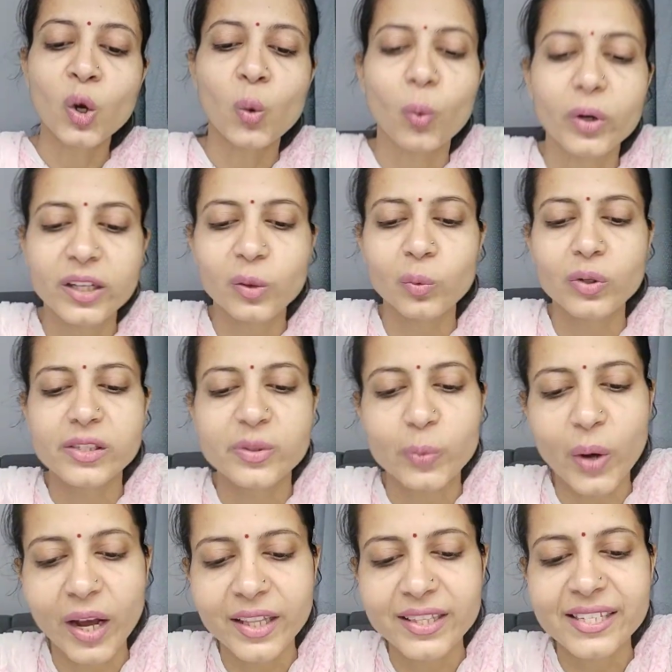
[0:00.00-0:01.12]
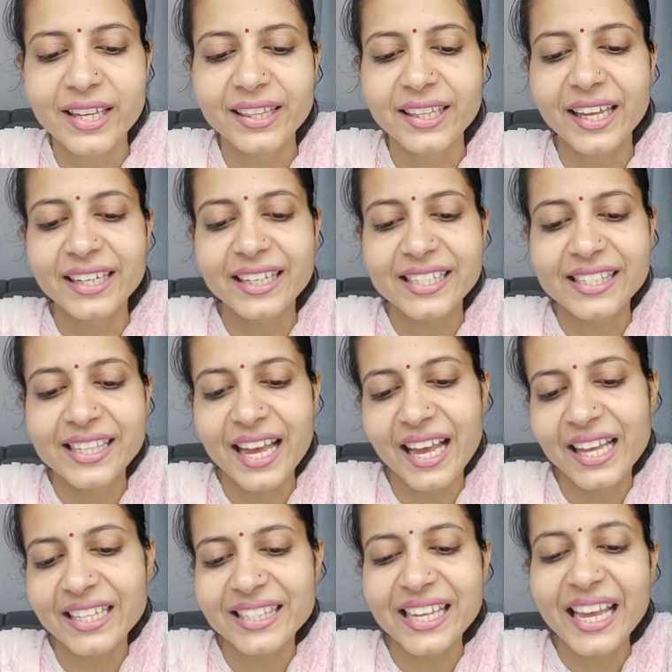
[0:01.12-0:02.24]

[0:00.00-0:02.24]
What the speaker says: what he was once. And then he says,